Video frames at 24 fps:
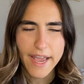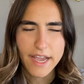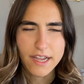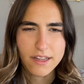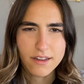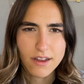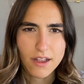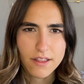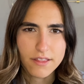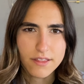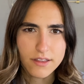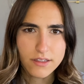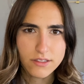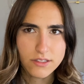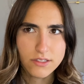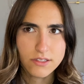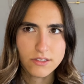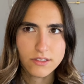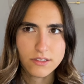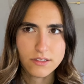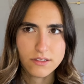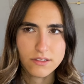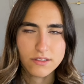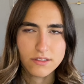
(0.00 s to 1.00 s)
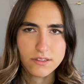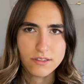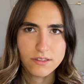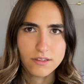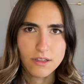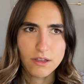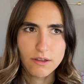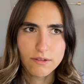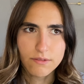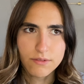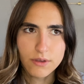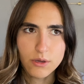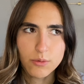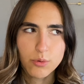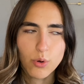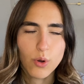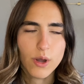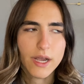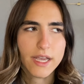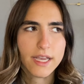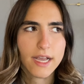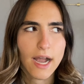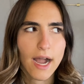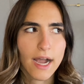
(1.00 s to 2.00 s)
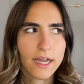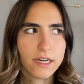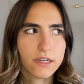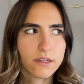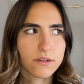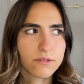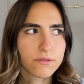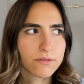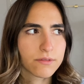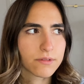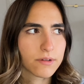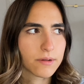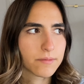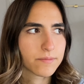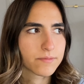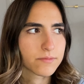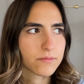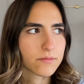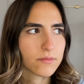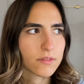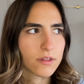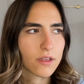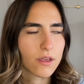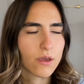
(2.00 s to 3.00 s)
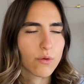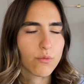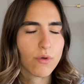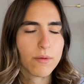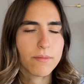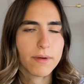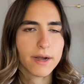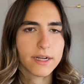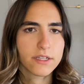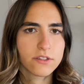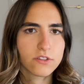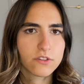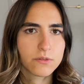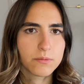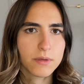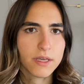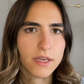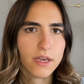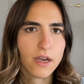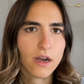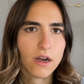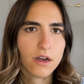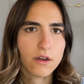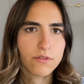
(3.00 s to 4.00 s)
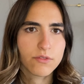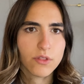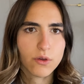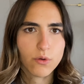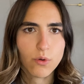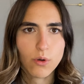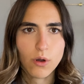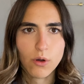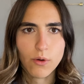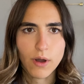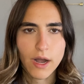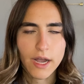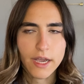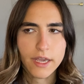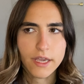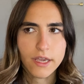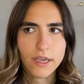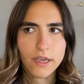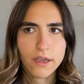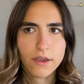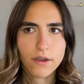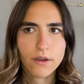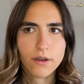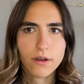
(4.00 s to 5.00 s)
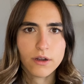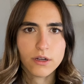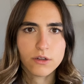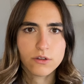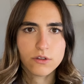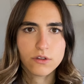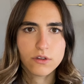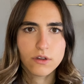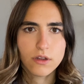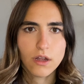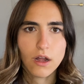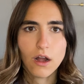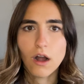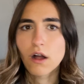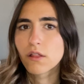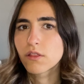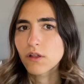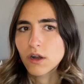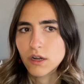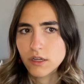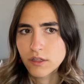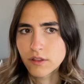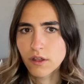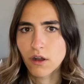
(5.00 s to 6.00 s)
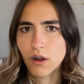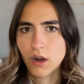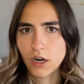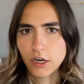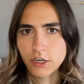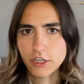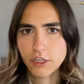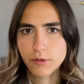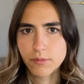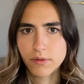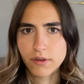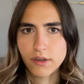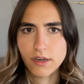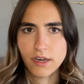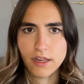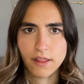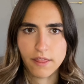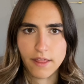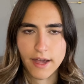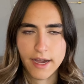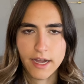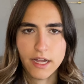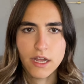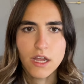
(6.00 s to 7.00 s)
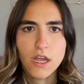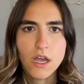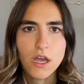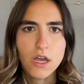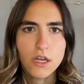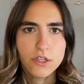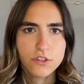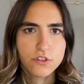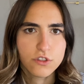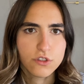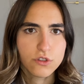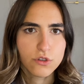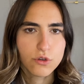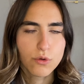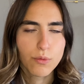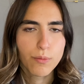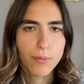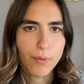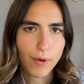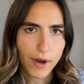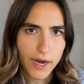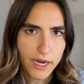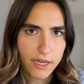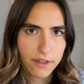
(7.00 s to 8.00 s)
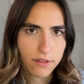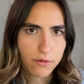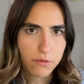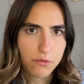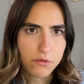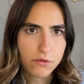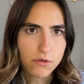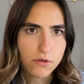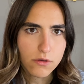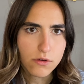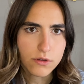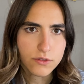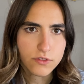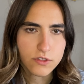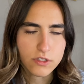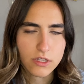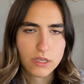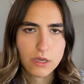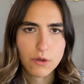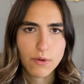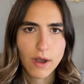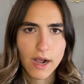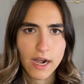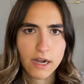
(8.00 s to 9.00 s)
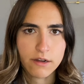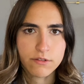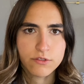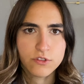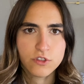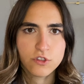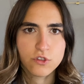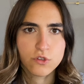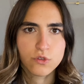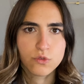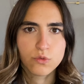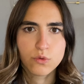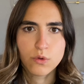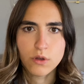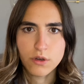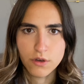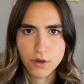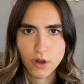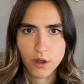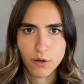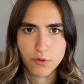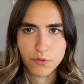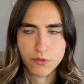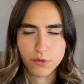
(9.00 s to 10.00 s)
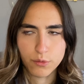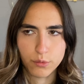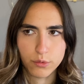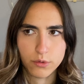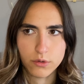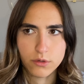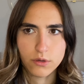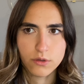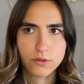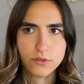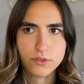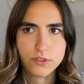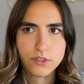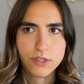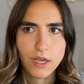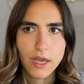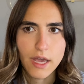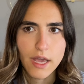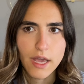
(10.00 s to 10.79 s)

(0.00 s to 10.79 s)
And this viewpoint kind of reminds me of the quote I hear a lot in the art community that to break the rules, you have to know the rules.